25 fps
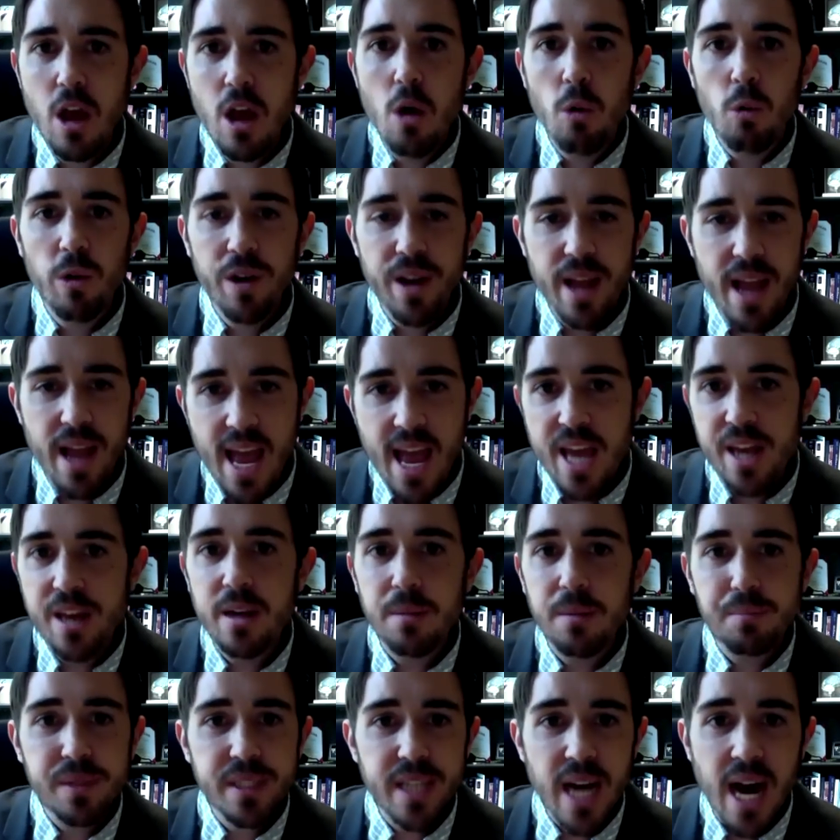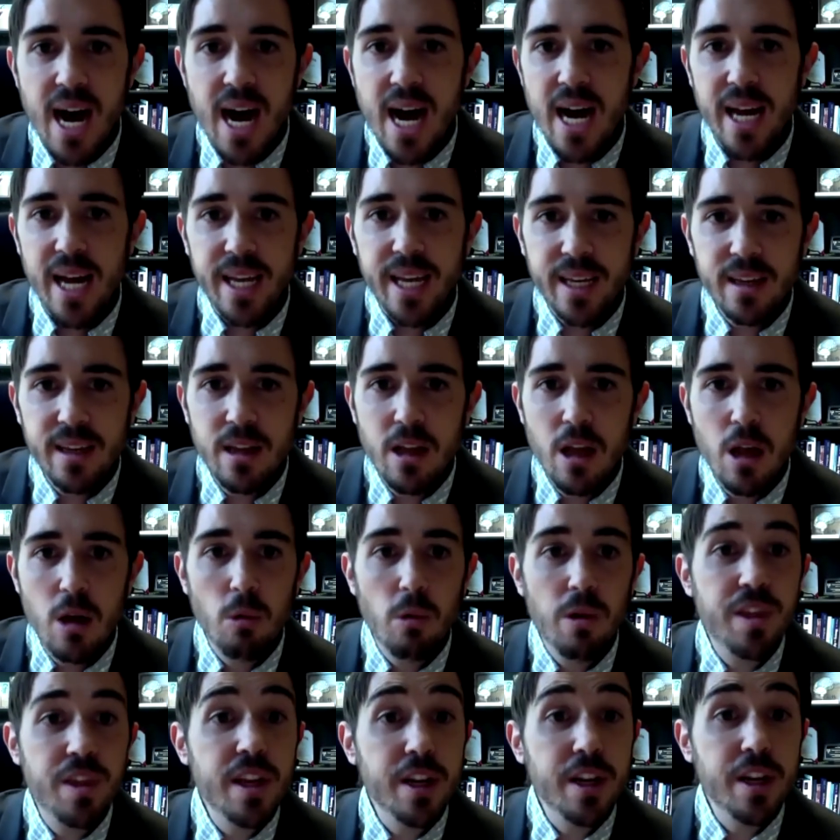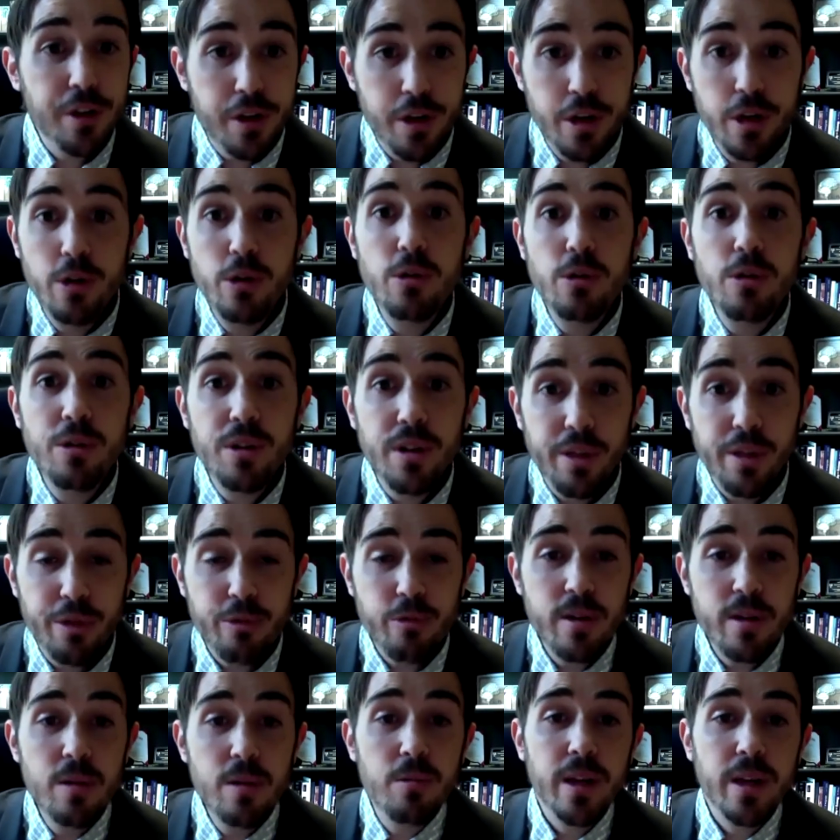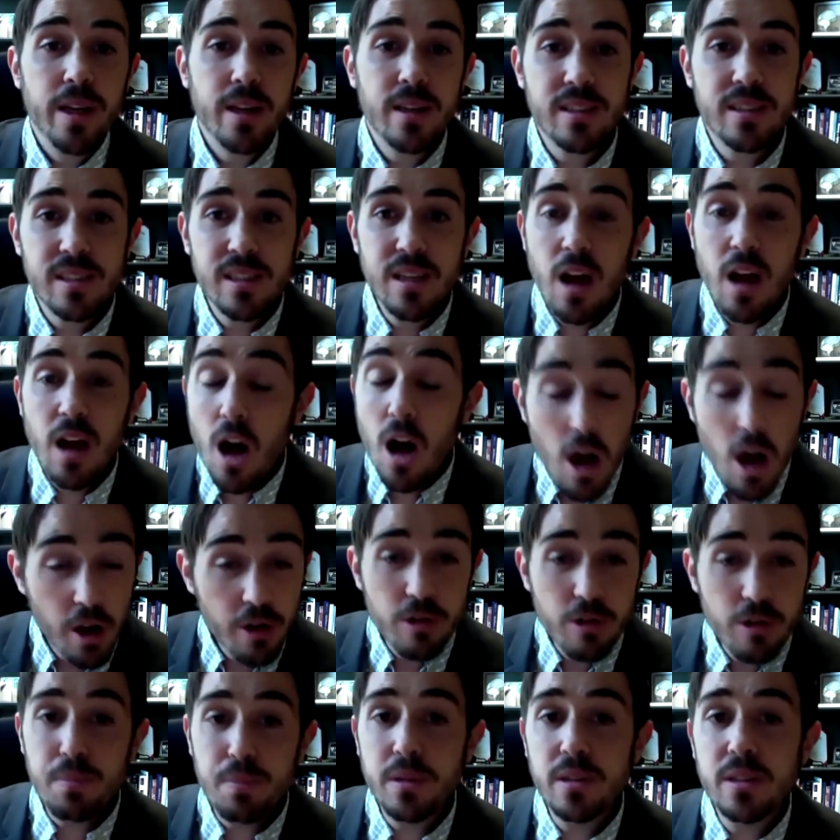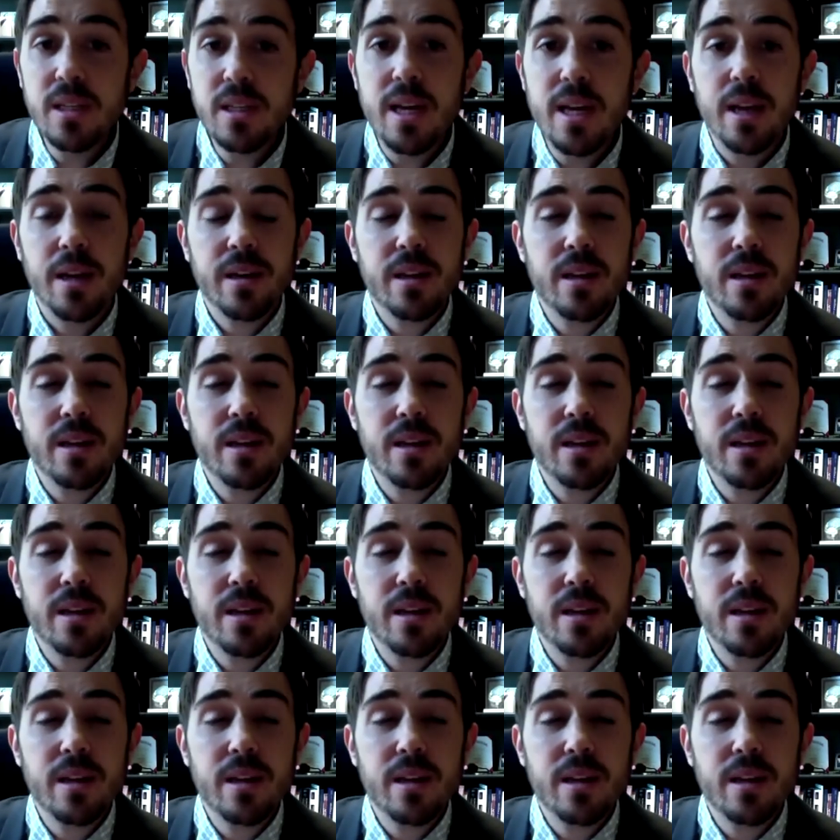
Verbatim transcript: would end up dying within two to three weeks. 100%.